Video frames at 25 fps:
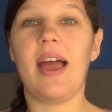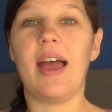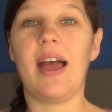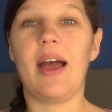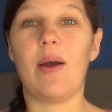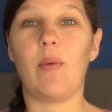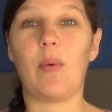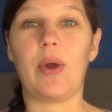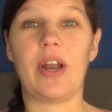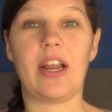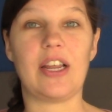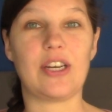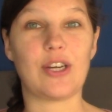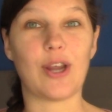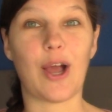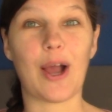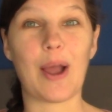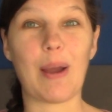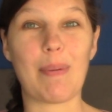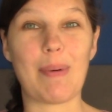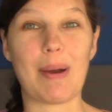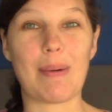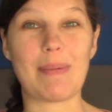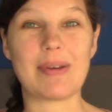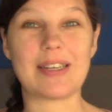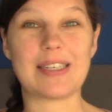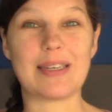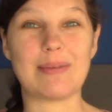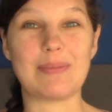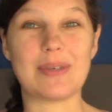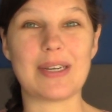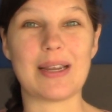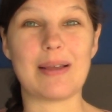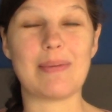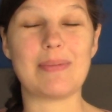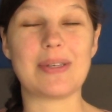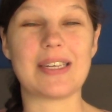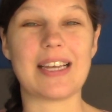when I talk about my
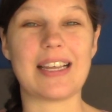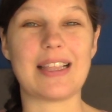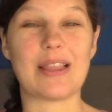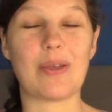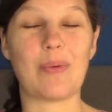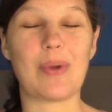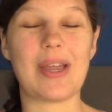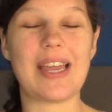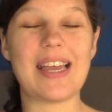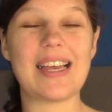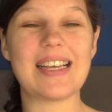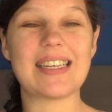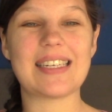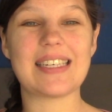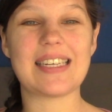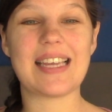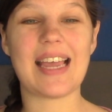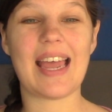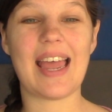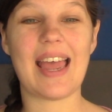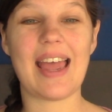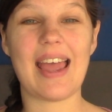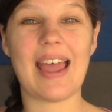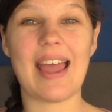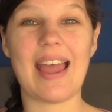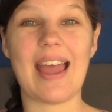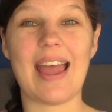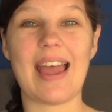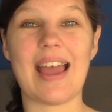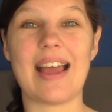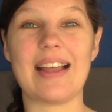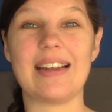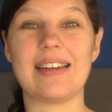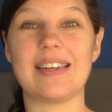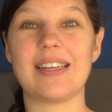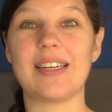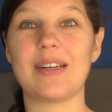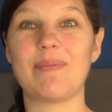symptoms and the weeks.
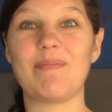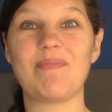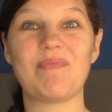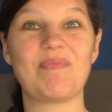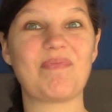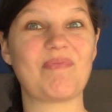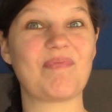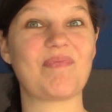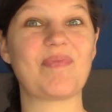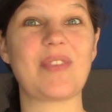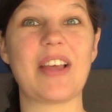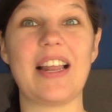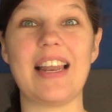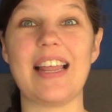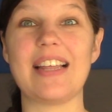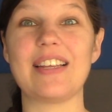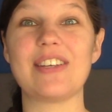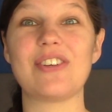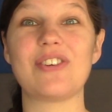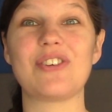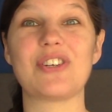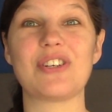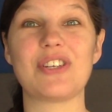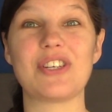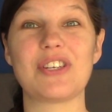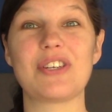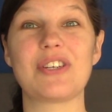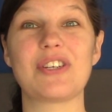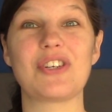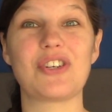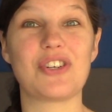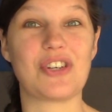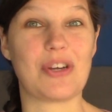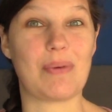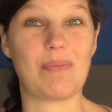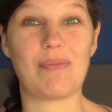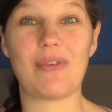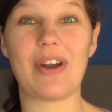And let's just
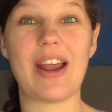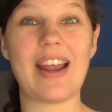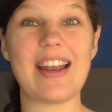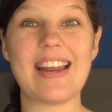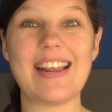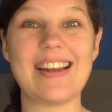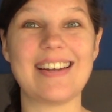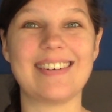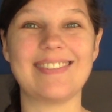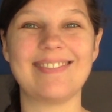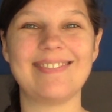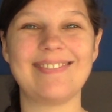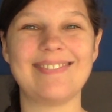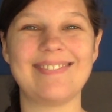jump right in.